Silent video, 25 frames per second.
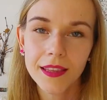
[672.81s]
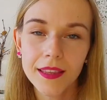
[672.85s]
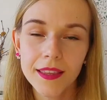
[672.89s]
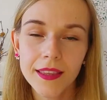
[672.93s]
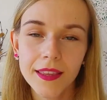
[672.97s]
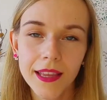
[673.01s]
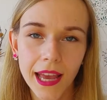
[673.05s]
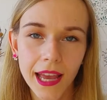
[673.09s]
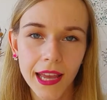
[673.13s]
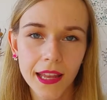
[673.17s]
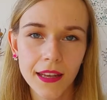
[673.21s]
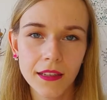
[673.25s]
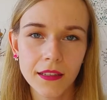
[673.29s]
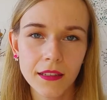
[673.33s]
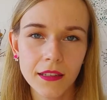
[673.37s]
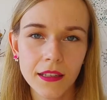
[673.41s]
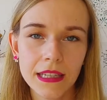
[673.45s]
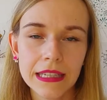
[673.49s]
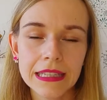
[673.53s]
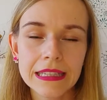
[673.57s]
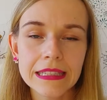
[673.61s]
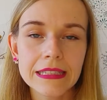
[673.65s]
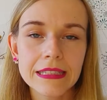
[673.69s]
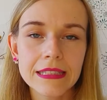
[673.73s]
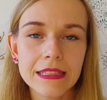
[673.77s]

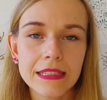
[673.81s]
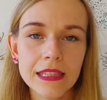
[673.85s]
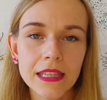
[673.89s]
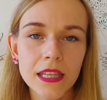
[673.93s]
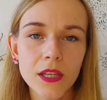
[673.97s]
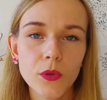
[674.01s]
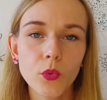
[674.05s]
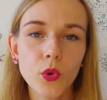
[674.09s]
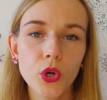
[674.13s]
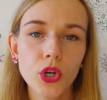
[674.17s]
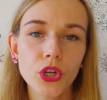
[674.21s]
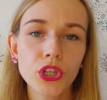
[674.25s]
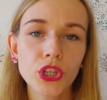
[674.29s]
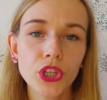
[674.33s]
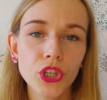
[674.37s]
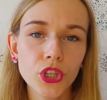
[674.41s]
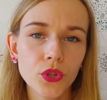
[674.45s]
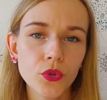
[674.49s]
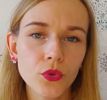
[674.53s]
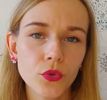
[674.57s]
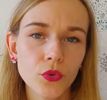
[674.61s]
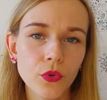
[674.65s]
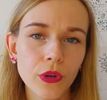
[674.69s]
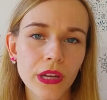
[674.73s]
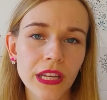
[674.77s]
Then see where
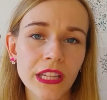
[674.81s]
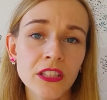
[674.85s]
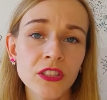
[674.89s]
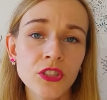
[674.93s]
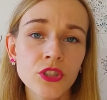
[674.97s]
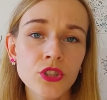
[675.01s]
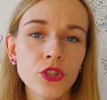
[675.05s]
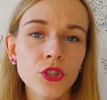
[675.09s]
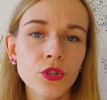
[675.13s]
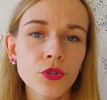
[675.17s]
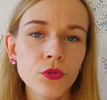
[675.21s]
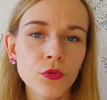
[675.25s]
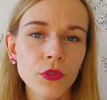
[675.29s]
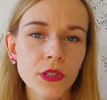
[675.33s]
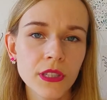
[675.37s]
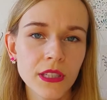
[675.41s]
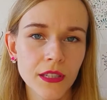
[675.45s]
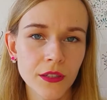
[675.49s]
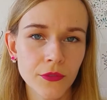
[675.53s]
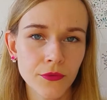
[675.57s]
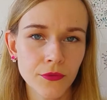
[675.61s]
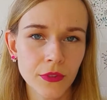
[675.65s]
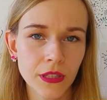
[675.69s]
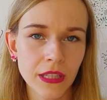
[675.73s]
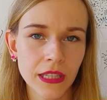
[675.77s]
you
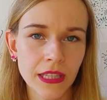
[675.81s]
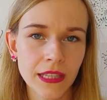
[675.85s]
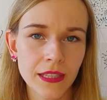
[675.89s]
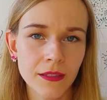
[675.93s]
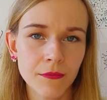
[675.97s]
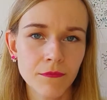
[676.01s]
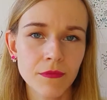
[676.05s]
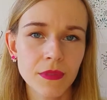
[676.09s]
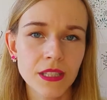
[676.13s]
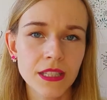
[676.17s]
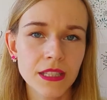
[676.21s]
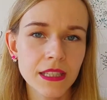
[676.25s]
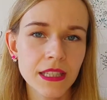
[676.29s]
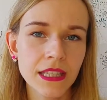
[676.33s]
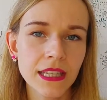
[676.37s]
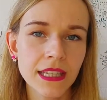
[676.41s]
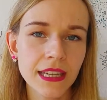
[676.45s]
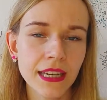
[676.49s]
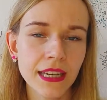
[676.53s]
intuitively see